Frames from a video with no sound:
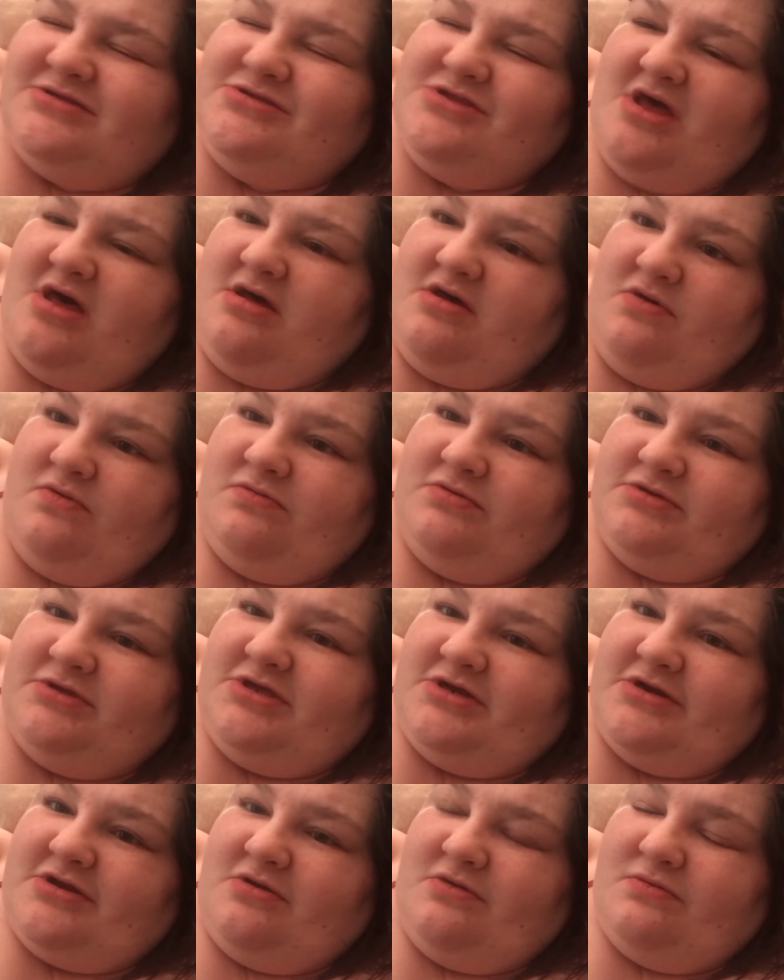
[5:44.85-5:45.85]
No,
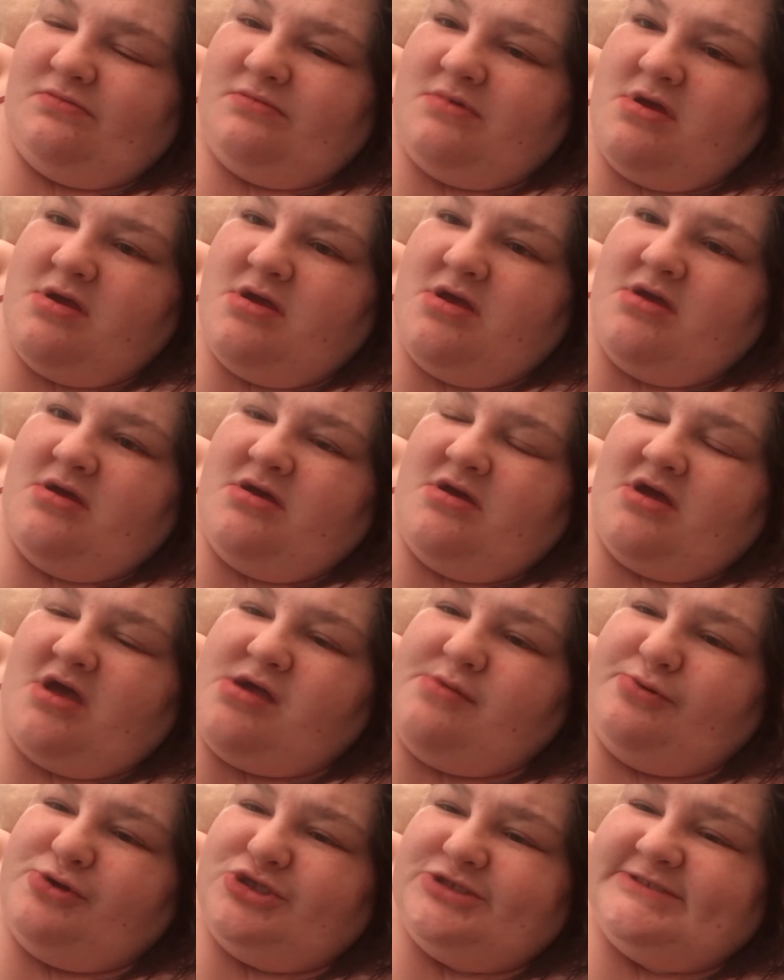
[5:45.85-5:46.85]
you know,
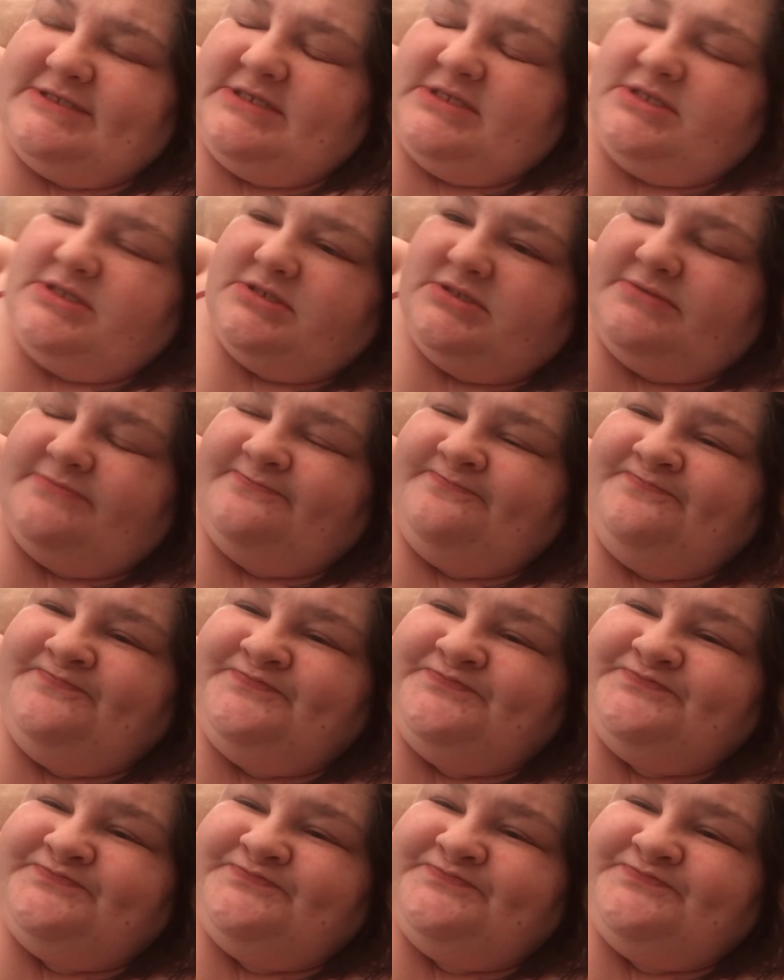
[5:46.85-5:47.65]
a person,